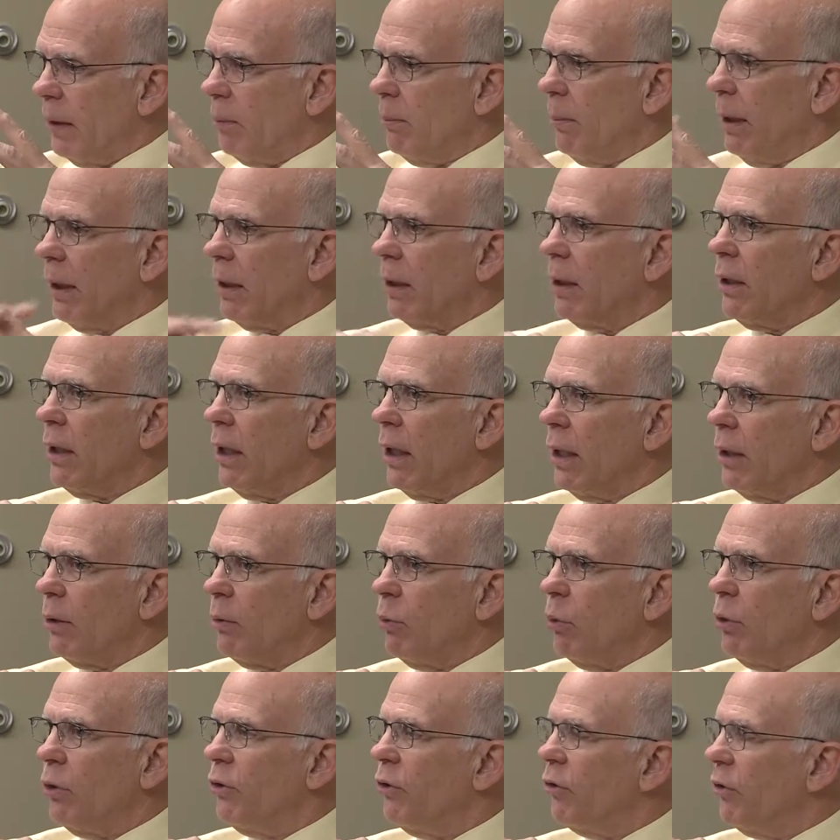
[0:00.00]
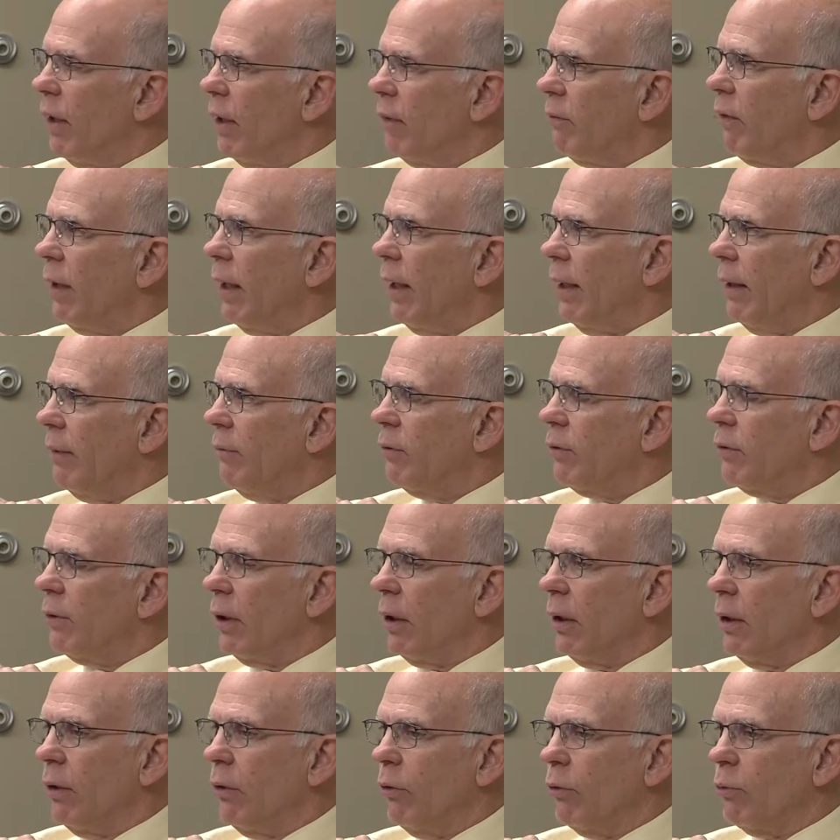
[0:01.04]
Medicaid would save lives.
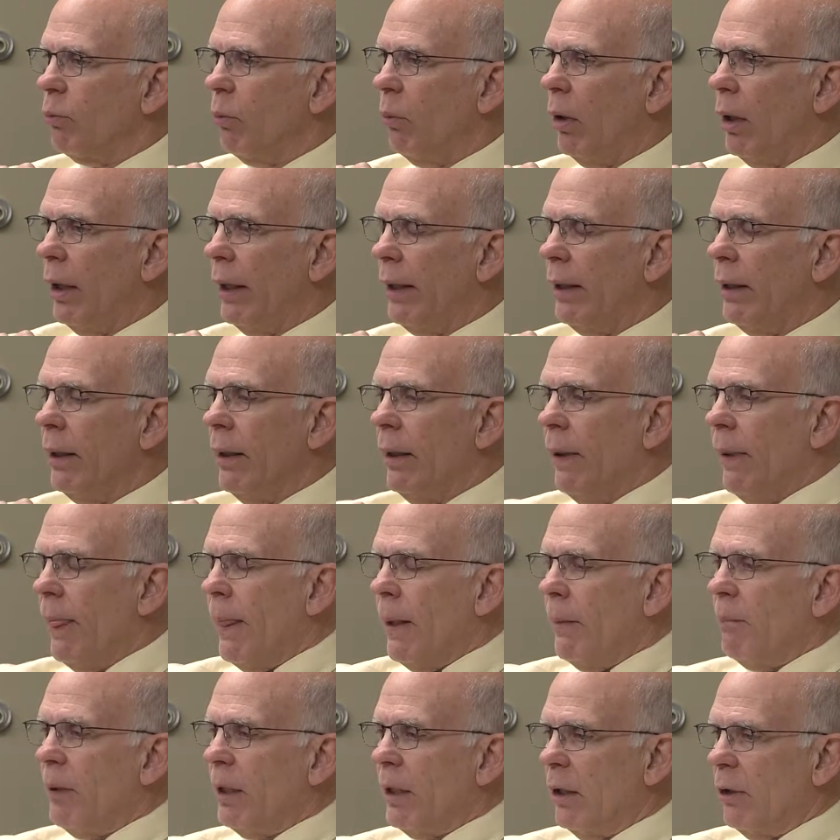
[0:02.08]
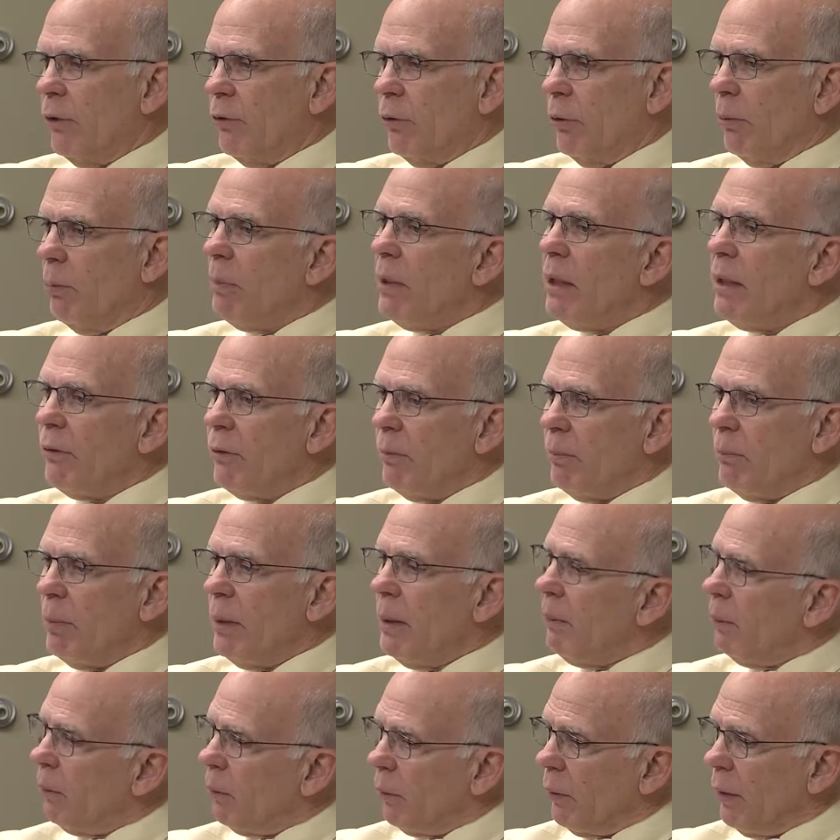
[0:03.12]
And here's why. Because their
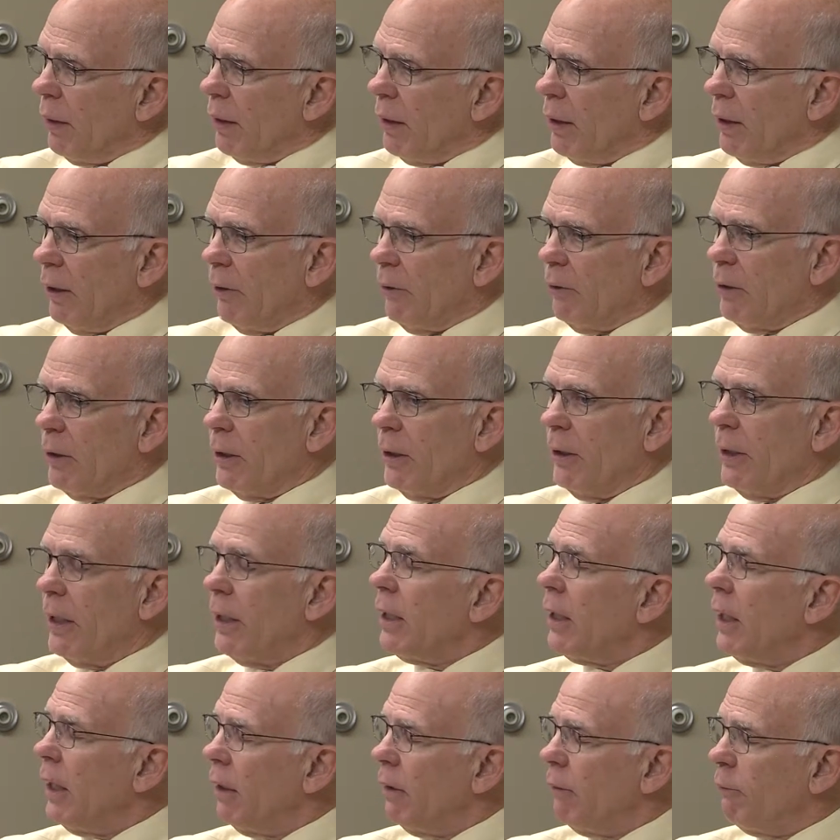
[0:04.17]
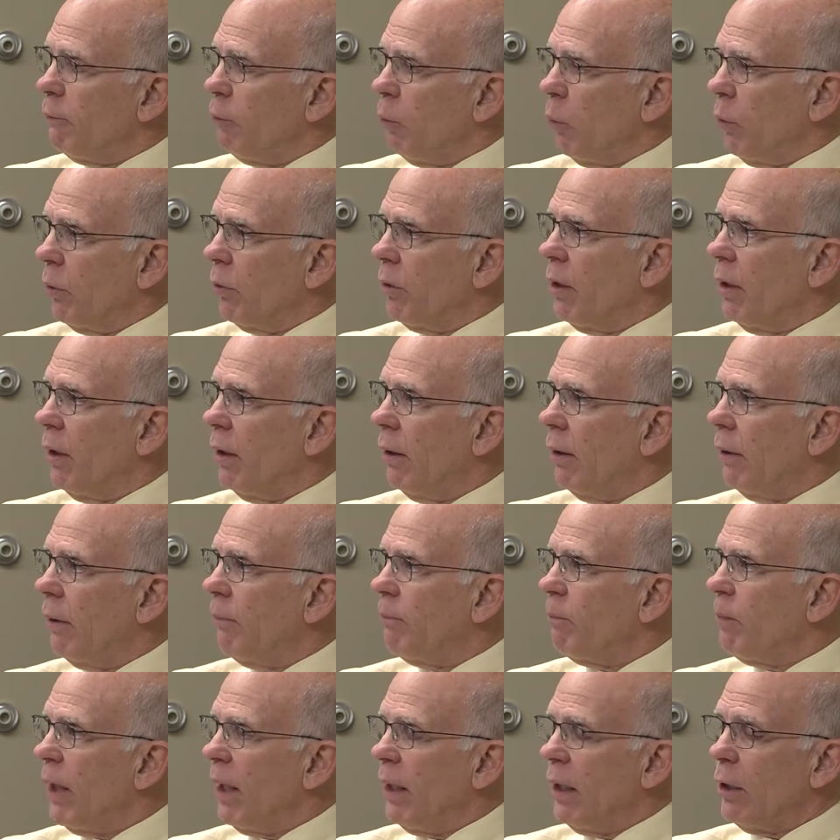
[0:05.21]
people are unhealthy and they can't afford care,
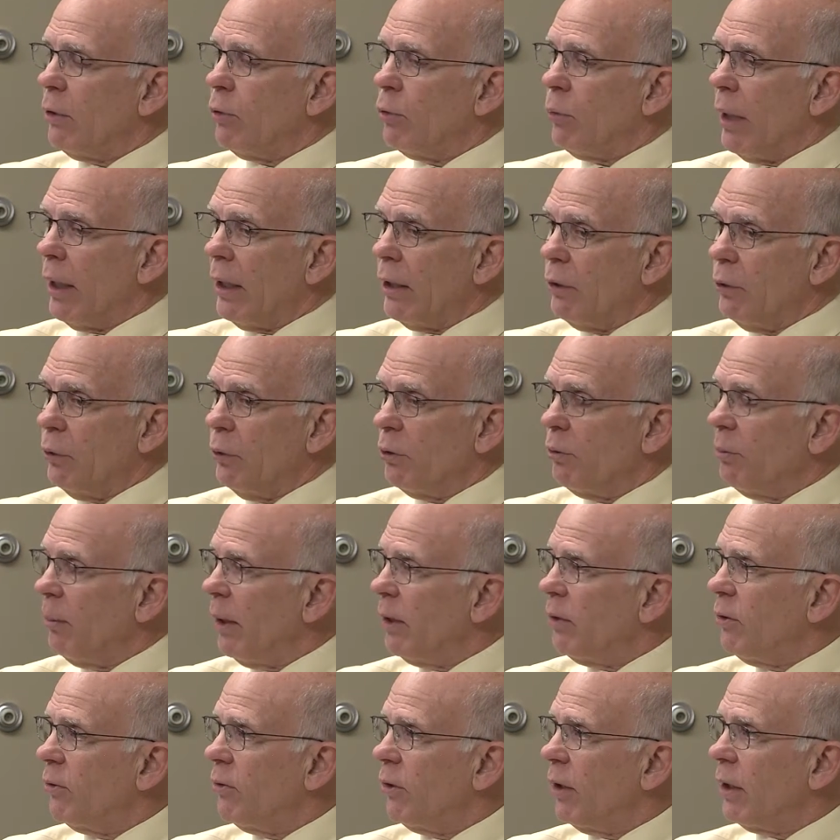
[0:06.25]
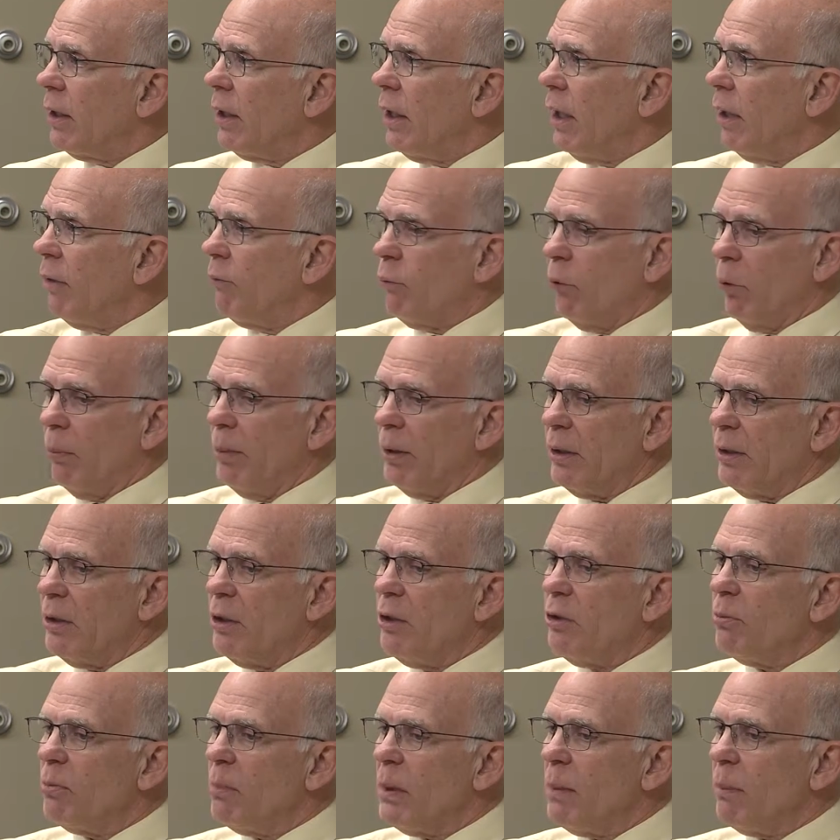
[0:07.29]
and they try to do as much as they can for them. But
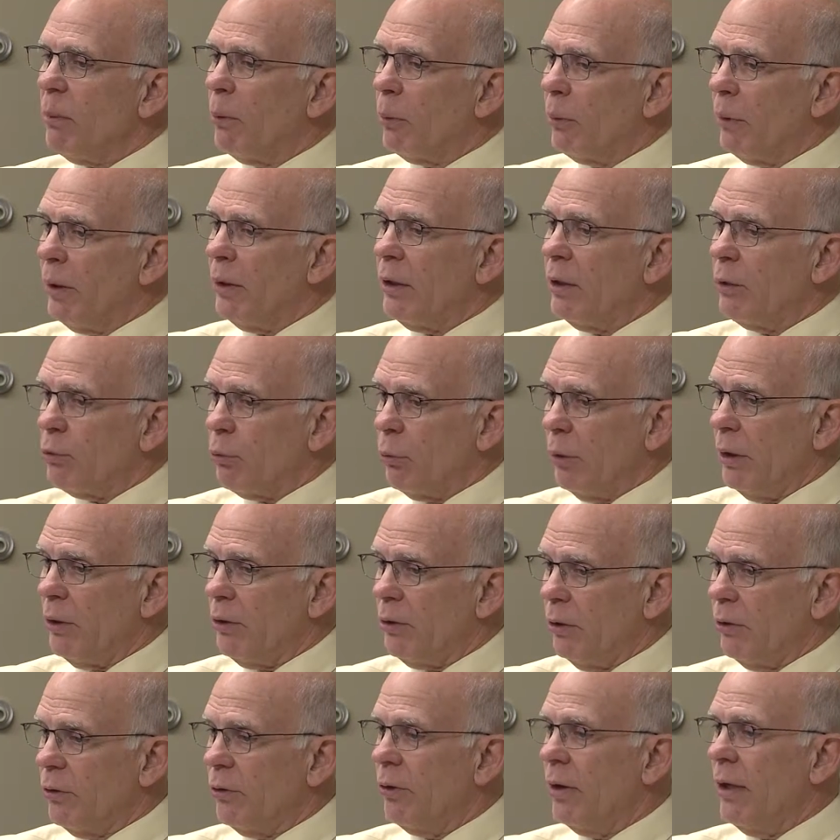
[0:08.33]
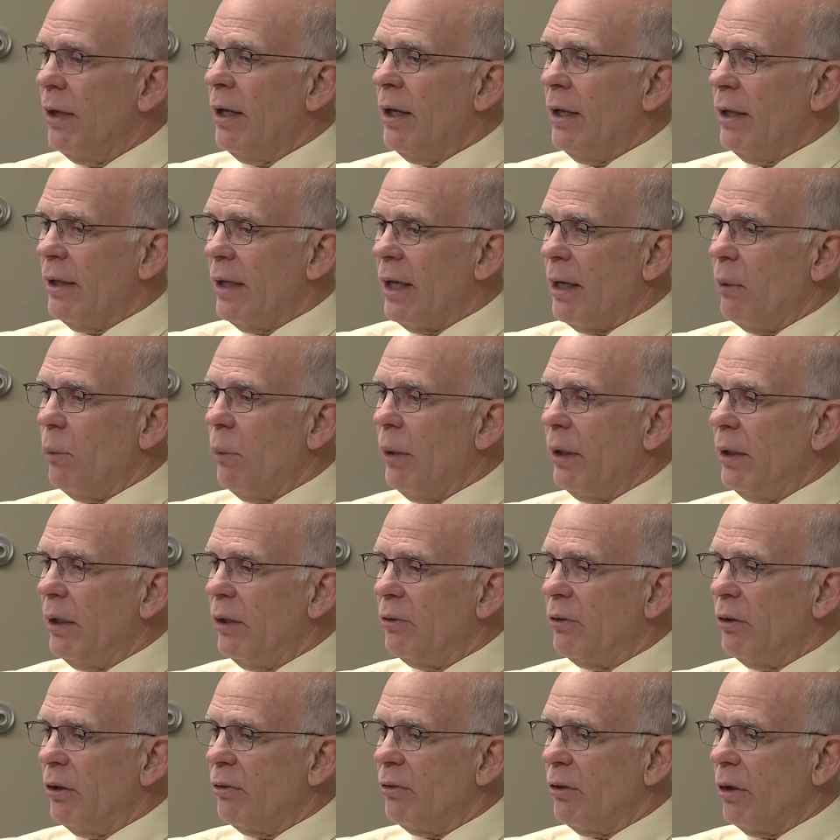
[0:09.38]
these people are in the trenches. They
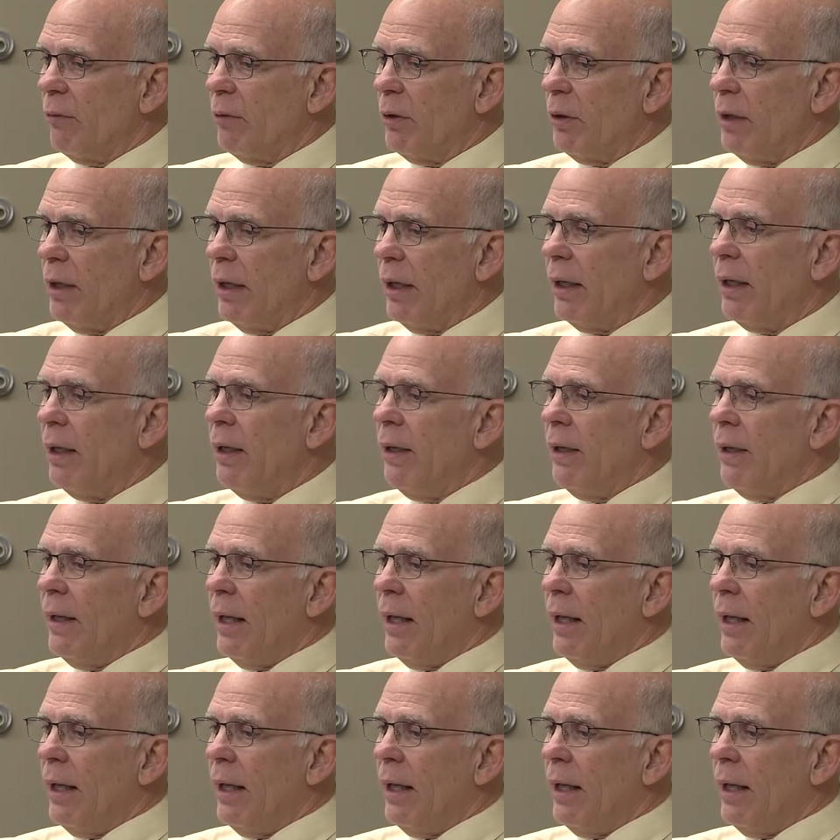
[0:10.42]
witness this every day.